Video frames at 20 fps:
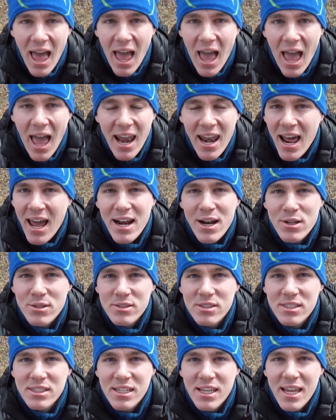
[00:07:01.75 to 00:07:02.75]
and I
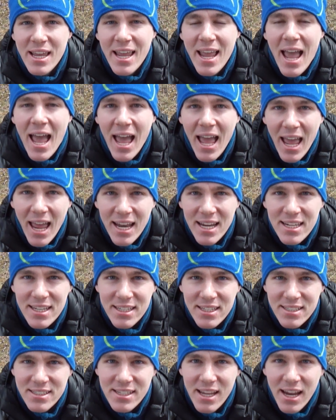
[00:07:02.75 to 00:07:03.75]
don't see any
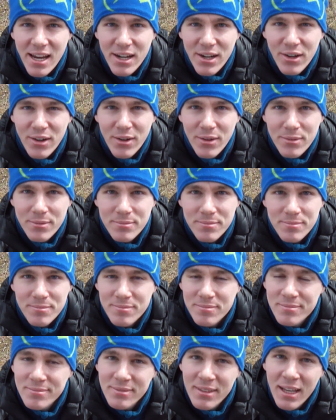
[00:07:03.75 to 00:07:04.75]
container.
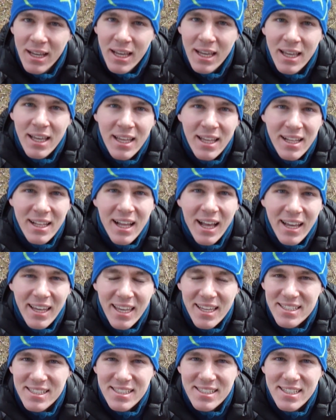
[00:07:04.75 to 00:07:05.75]
I
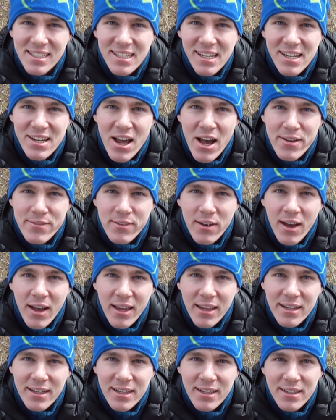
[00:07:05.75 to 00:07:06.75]
guess it's a did not
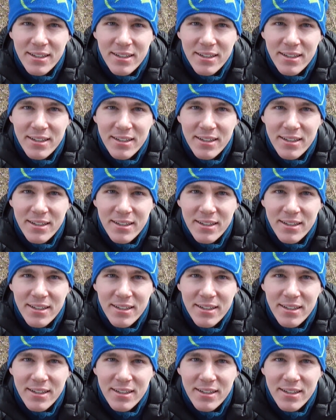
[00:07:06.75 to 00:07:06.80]
find.